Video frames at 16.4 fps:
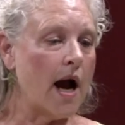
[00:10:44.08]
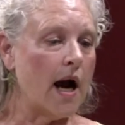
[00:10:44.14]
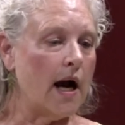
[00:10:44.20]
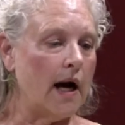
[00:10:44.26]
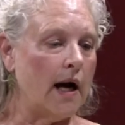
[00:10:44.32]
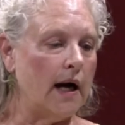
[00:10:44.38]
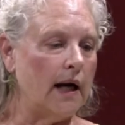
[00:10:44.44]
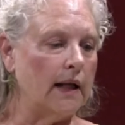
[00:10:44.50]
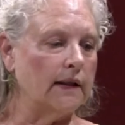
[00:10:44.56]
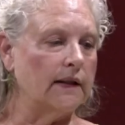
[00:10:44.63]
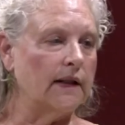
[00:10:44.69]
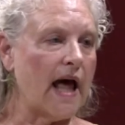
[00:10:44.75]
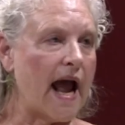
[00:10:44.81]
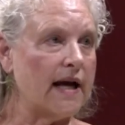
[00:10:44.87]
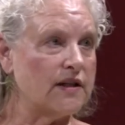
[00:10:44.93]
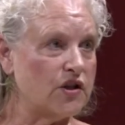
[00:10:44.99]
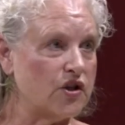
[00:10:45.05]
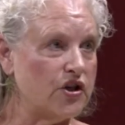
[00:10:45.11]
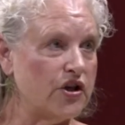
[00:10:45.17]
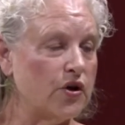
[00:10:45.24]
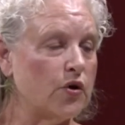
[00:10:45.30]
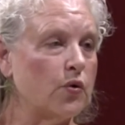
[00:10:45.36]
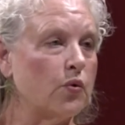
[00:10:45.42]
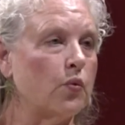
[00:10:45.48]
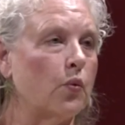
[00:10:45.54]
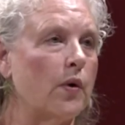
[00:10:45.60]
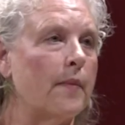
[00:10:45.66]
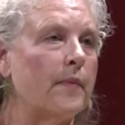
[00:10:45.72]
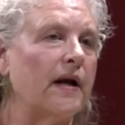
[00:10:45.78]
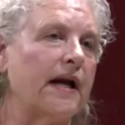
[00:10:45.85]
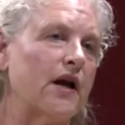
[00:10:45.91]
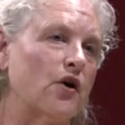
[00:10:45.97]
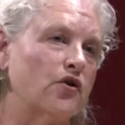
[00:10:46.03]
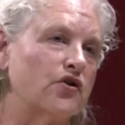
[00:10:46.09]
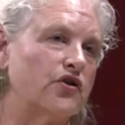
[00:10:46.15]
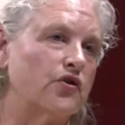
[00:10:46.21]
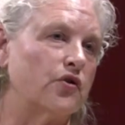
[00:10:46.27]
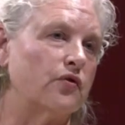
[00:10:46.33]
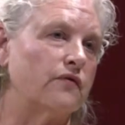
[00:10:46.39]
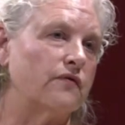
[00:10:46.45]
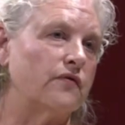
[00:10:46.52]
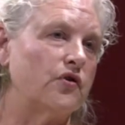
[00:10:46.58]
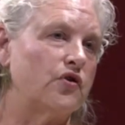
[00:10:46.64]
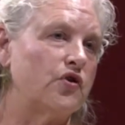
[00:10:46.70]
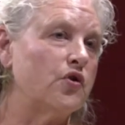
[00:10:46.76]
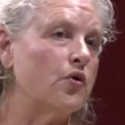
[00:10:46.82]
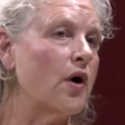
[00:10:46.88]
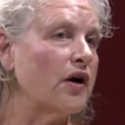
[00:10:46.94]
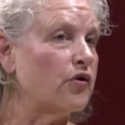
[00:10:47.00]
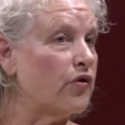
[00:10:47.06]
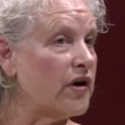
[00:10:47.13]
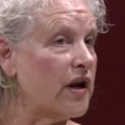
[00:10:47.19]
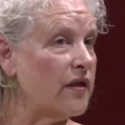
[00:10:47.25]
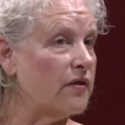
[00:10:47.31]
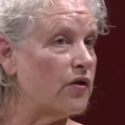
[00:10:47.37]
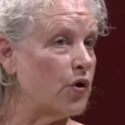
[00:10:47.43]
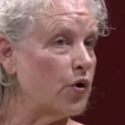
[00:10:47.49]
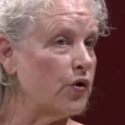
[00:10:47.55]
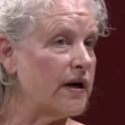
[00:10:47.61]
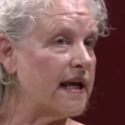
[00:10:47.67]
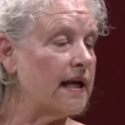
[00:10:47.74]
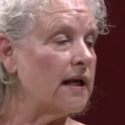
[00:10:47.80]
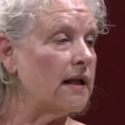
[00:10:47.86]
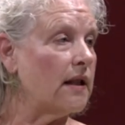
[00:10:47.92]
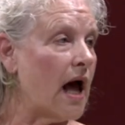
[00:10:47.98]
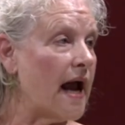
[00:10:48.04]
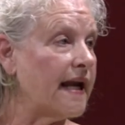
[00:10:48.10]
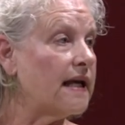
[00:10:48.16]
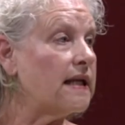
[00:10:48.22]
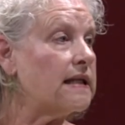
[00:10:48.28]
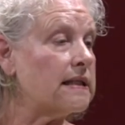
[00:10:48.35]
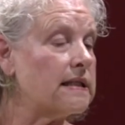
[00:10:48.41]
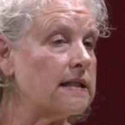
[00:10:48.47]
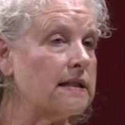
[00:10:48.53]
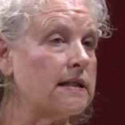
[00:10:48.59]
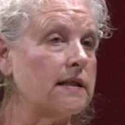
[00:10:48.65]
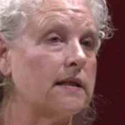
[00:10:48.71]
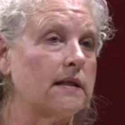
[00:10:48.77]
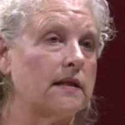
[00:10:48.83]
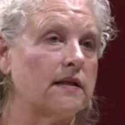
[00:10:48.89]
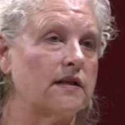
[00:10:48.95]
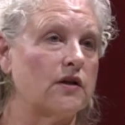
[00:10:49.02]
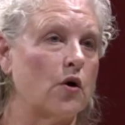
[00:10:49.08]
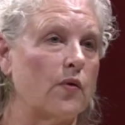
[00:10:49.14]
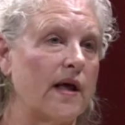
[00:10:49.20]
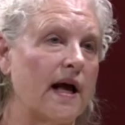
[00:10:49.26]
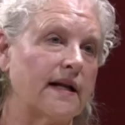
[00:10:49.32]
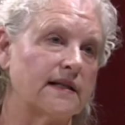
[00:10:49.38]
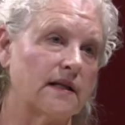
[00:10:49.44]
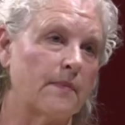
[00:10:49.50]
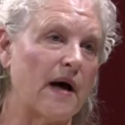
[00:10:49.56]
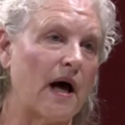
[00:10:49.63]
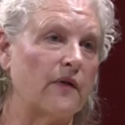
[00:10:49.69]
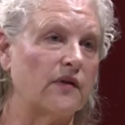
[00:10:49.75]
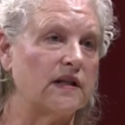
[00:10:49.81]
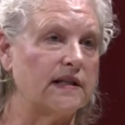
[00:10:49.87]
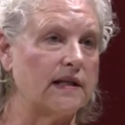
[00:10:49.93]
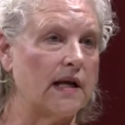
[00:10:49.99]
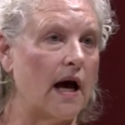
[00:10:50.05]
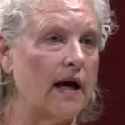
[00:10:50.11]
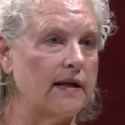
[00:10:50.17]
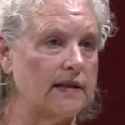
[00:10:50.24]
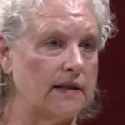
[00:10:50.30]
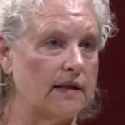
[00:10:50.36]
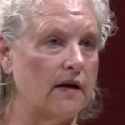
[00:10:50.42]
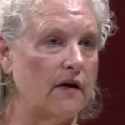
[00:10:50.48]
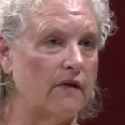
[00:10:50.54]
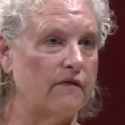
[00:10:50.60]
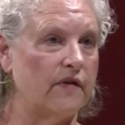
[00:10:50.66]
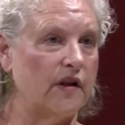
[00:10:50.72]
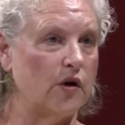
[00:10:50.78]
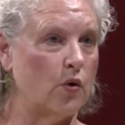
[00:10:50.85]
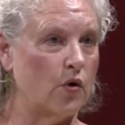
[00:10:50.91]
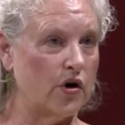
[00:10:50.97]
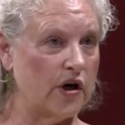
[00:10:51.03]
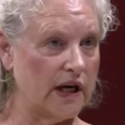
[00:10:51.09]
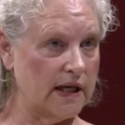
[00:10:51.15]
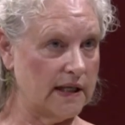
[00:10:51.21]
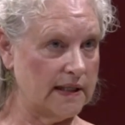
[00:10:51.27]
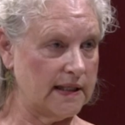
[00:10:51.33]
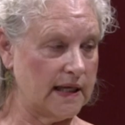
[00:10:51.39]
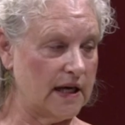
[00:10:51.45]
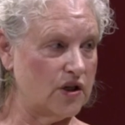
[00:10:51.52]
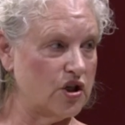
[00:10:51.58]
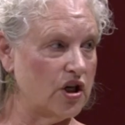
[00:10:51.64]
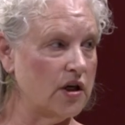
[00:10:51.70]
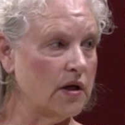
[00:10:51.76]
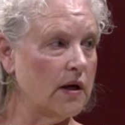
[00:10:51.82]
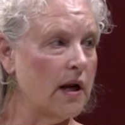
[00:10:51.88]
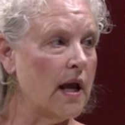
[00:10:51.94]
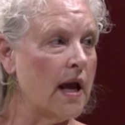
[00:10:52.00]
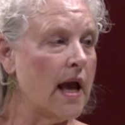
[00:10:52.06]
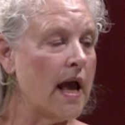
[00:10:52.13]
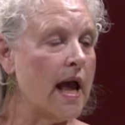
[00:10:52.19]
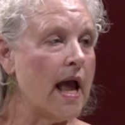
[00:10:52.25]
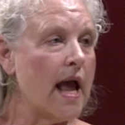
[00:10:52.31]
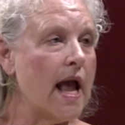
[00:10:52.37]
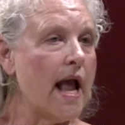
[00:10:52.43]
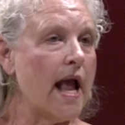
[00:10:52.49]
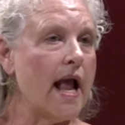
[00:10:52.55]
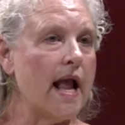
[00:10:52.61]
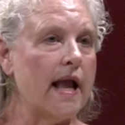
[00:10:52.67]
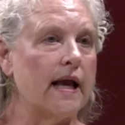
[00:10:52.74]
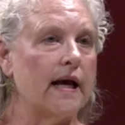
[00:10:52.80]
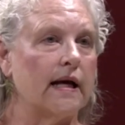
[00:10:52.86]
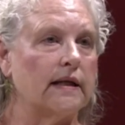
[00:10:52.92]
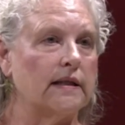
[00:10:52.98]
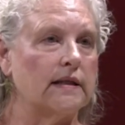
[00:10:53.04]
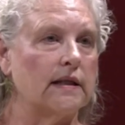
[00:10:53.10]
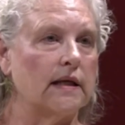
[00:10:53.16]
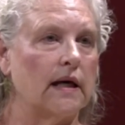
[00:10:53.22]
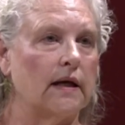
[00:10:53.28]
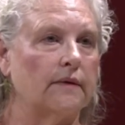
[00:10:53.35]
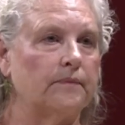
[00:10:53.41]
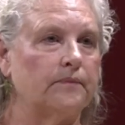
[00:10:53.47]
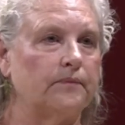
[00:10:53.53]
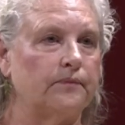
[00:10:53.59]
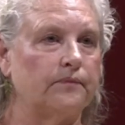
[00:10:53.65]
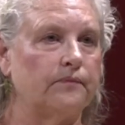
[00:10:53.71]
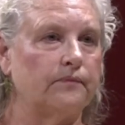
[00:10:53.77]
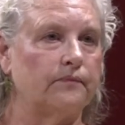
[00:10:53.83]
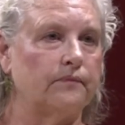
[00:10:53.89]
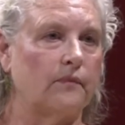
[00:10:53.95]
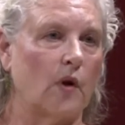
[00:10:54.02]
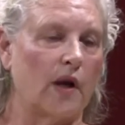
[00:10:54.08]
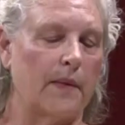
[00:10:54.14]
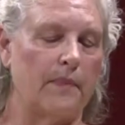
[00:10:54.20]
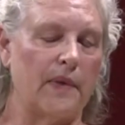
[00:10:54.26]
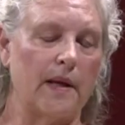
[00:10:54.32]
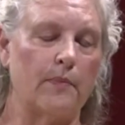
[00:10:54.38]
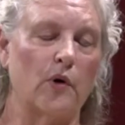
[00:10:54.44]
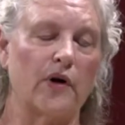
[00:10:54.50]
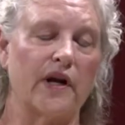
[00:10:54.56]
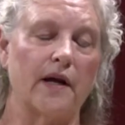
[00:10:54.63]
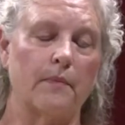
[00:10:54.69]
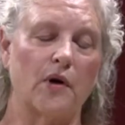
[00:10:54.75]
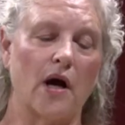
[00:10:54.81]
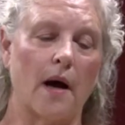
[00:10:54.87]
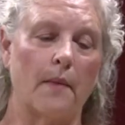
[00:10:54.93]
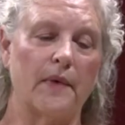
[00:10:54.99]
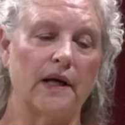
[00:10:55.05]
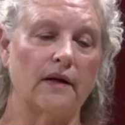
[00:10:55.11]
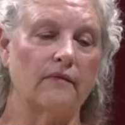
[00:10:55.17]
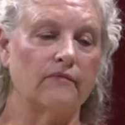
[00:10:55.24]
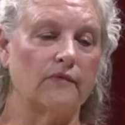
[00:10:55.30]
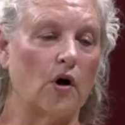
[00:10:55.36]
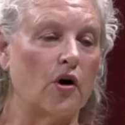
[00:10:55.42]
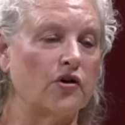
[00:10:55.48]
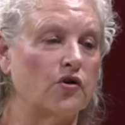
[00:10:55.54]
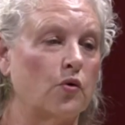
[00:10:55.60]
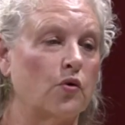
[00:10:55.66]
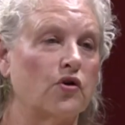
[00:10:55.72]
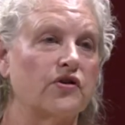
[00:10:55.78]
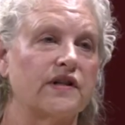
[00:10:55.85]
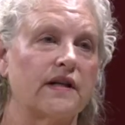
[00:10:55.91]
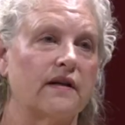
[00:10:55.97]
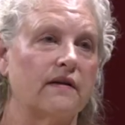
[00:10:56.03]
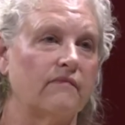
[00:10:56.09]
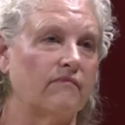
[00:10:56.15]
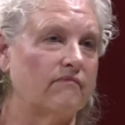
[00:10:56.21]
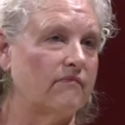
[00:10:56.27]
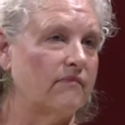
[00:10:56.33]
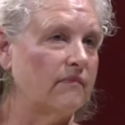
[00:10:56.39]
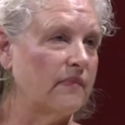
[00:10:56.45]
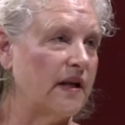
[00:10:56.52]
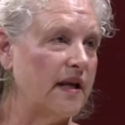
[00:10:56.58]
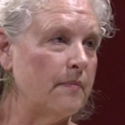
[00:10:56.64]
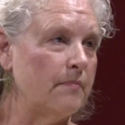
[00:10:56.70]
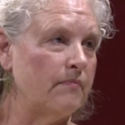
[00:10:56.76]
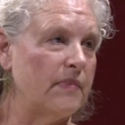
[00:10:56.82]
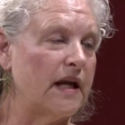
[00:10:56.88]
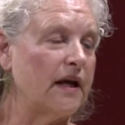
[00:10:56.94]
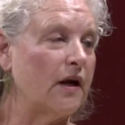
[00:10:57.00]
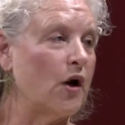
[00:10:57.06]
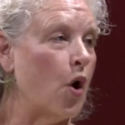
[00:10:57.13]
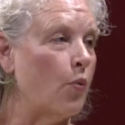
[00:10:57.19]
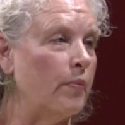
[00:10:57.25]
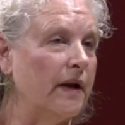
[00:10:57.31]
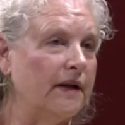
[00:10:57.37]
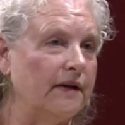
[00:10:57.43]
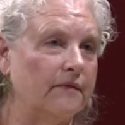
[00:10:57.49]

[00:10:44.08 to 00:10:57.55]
Last year, WomenCare served 230 clients, so that's about the size of the organization. Mm-hmm. And now, people keep coming, uh-huh. our doors keep mm-hmm. being open.